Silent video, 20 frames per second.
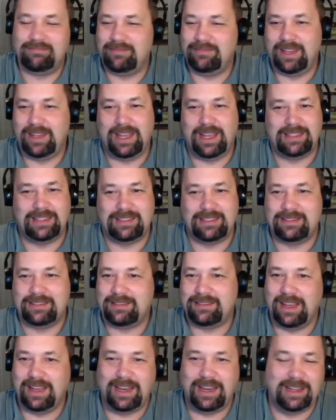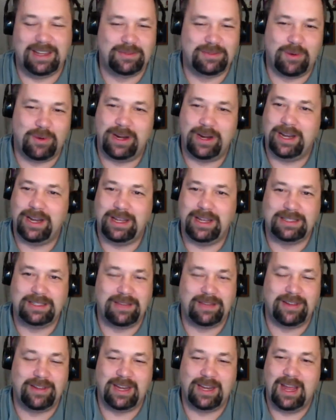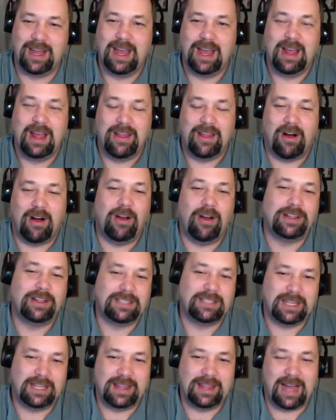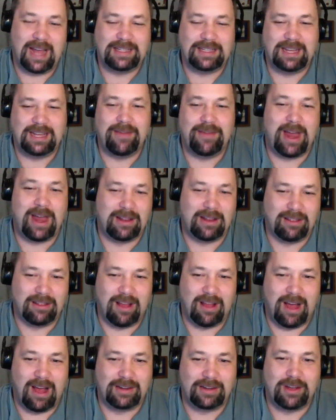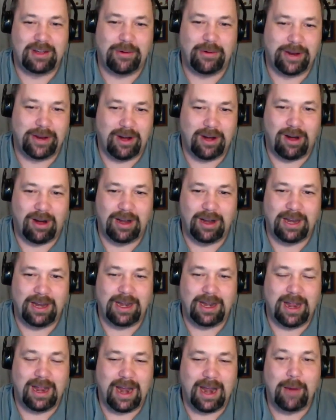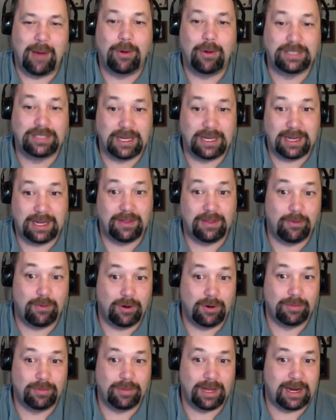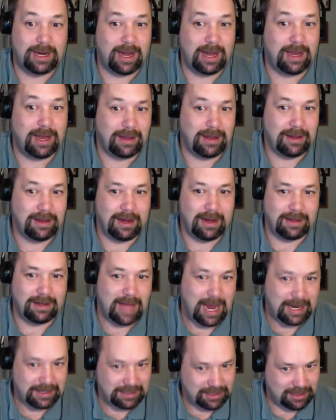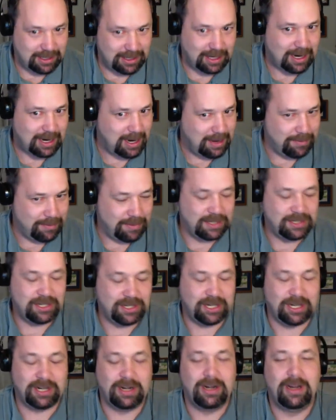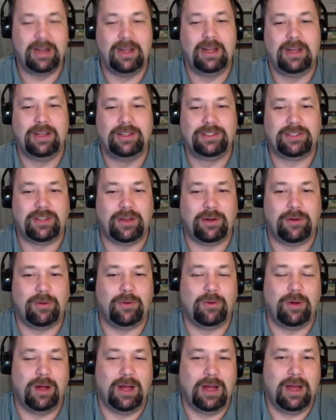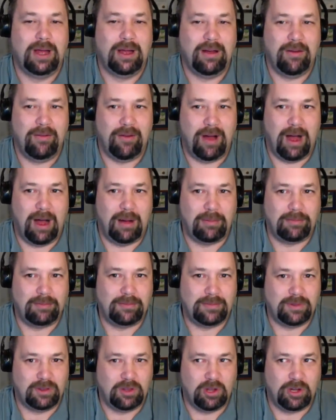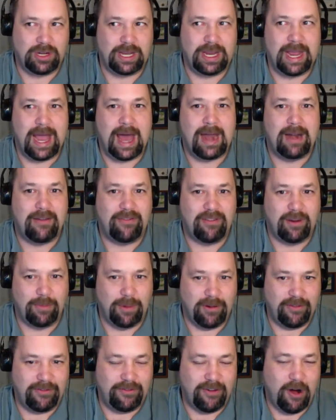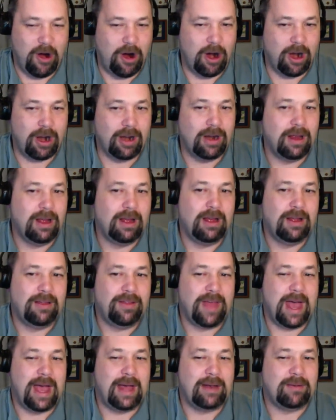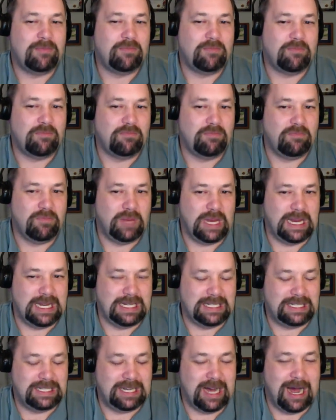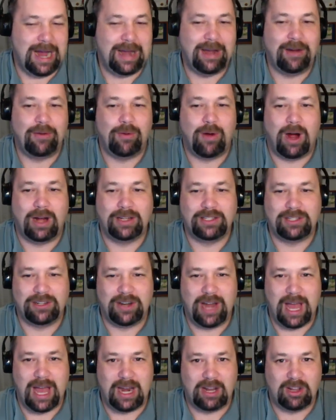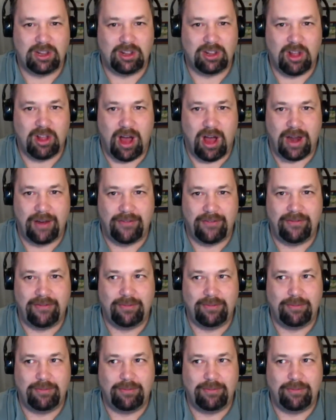It is what it is. I mean, honestly, that team had a lot going on, and I wasn't in the room like last year, like I am this year. So, looking at it from afar, that entire roster had a lot of